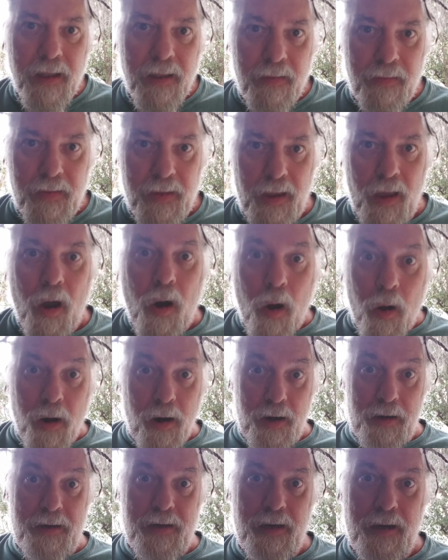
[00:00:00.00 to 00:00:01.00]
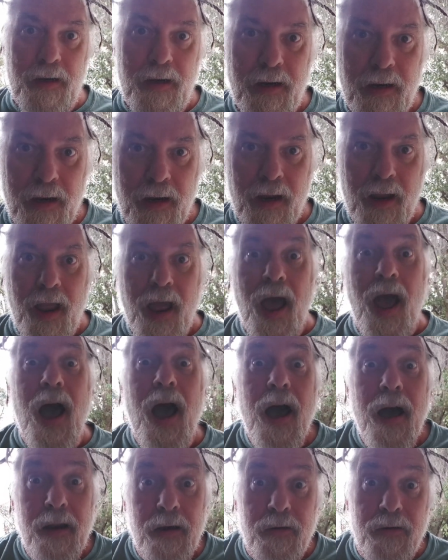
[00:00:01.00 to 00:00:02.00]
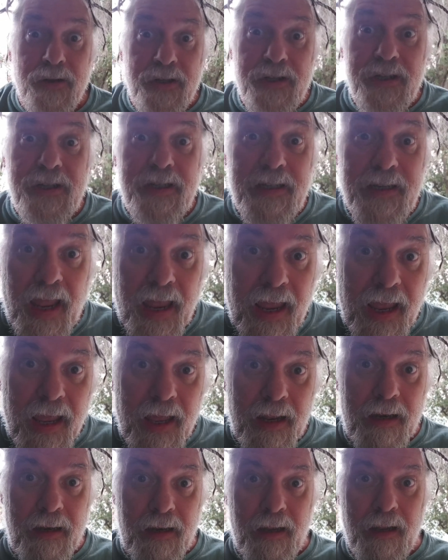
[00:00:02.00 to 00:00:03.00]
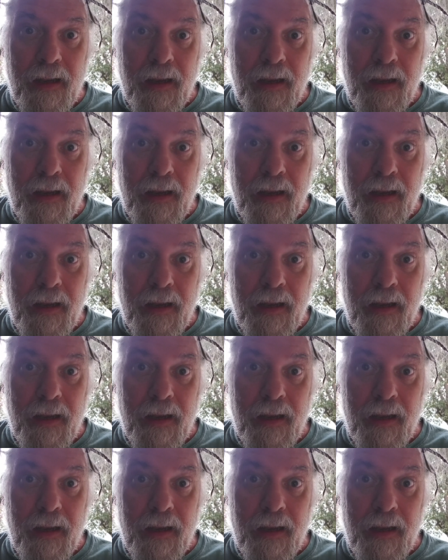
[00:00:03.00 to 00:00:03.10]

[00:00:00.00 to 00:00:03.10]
the art. I understand